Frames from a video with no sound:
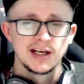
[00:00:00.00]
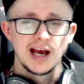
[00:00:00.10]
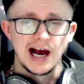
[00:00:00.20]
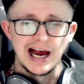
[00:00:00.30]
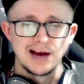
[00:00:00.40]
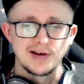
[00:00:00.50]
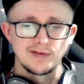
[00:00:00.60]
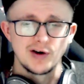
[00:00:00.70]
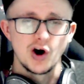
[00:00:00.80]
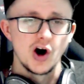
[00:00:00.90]
I have
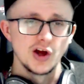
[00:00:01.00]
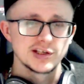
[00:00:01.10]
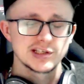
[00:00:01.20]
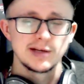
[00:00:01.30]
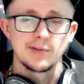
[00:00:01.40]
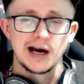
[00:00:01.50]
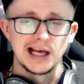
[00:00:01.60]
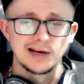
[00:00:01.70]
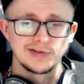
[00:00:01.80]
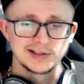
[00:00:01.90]
ever, honestly, in my
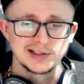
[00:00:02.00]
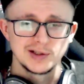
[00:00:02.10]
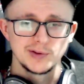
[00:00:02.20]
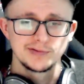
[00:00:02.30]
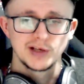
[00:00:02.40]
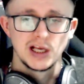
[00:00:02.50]
life had to deal with.